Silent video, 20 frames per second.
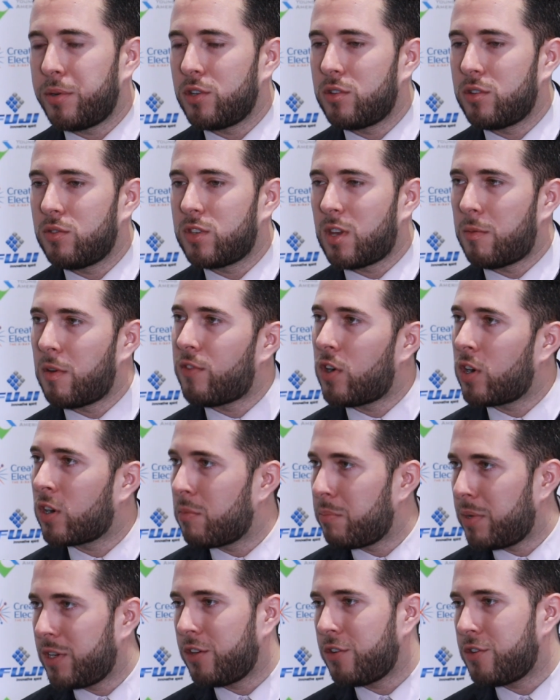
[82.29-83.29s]
compared to some of
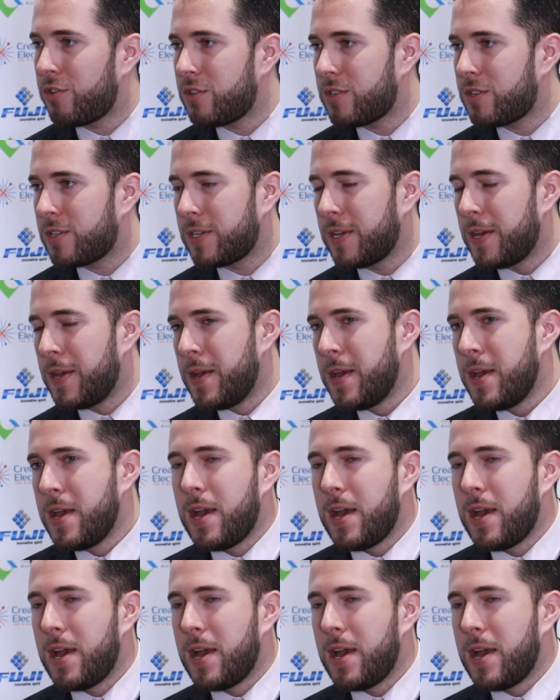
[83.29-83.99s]
our competitors.